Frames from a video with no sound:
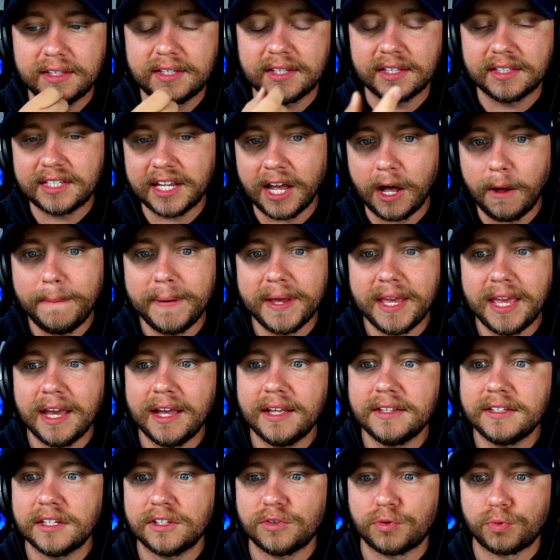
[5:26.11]
The Tell
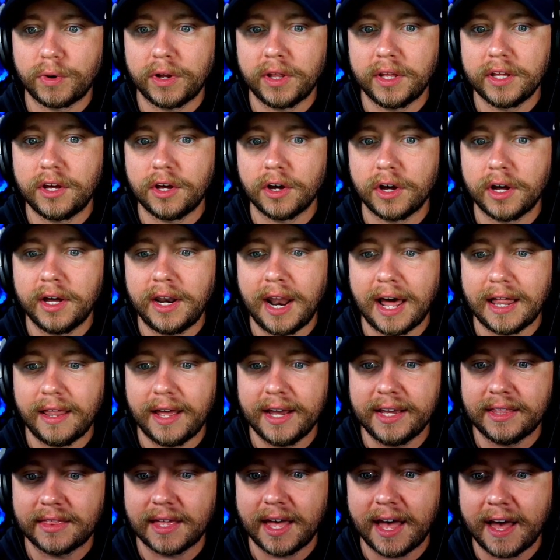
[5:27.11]
Begins is really good. I
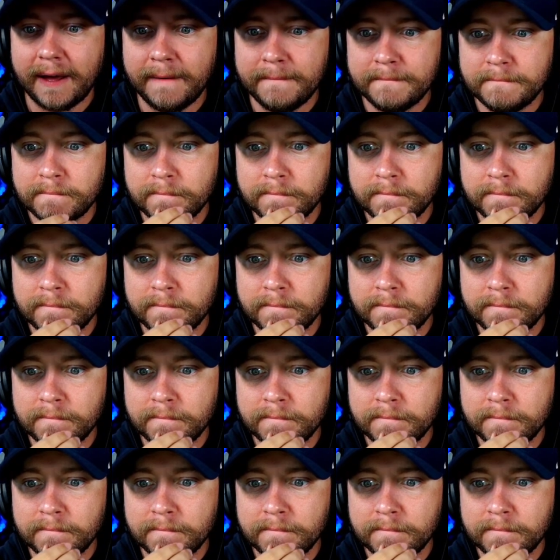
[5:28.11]
like that.